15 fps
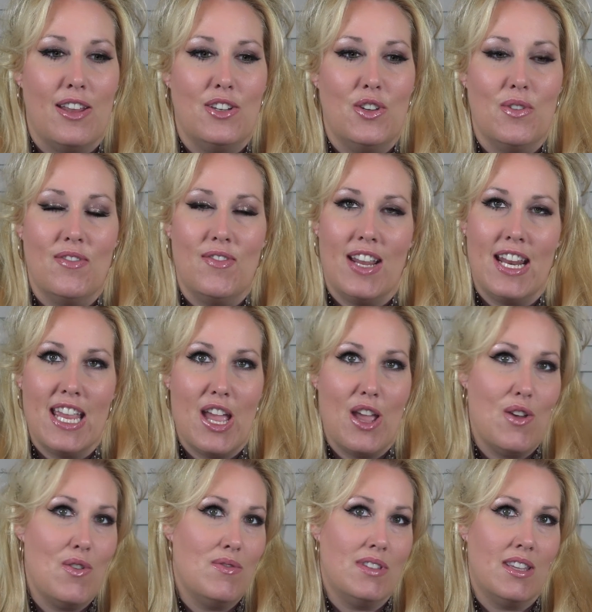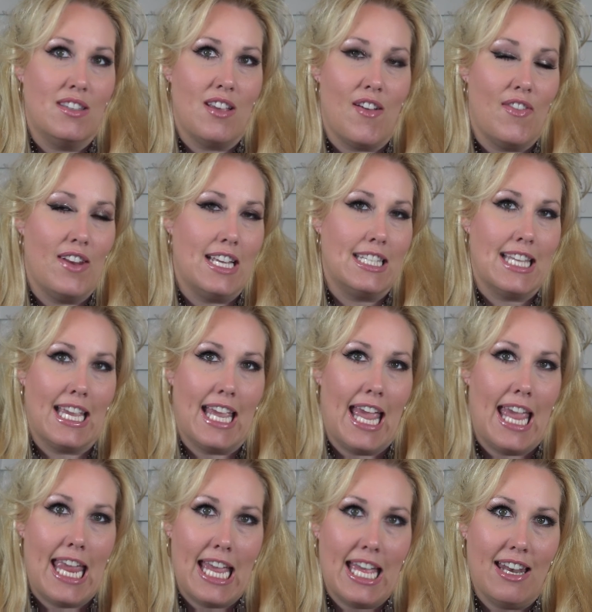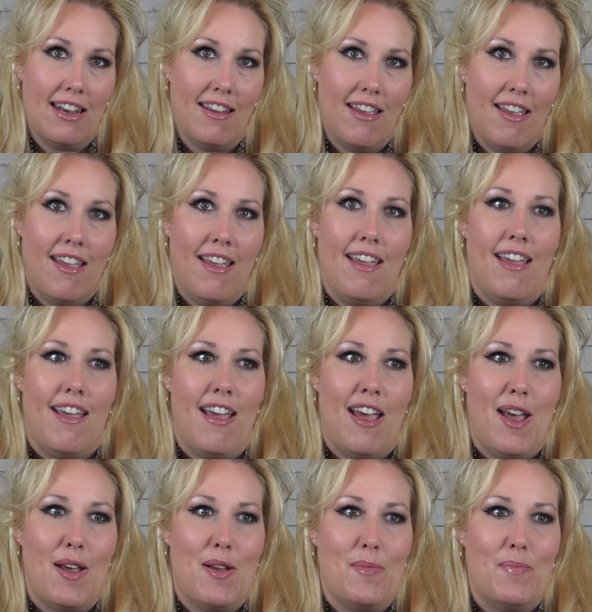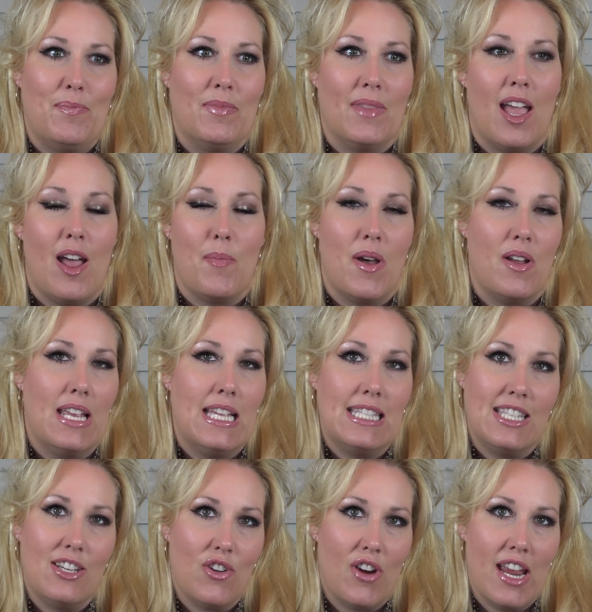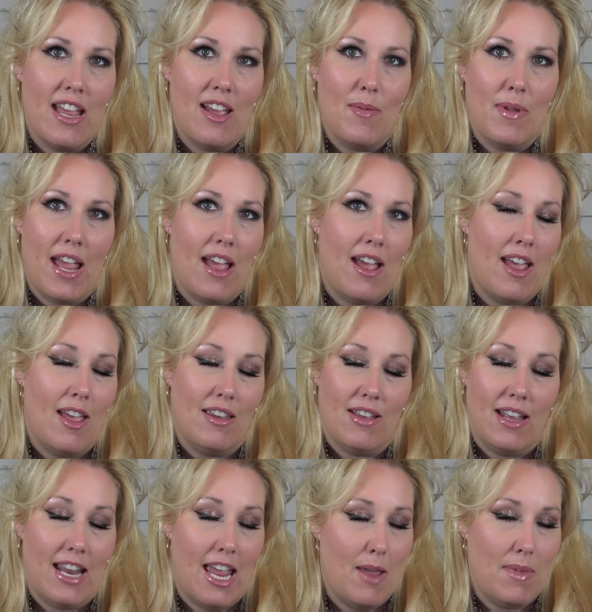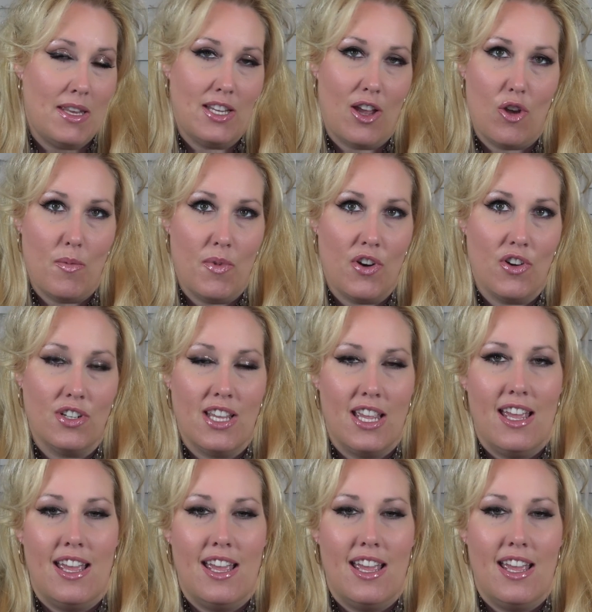Doing videos as often as I can. I'm on Instagram at Amy Tolbert.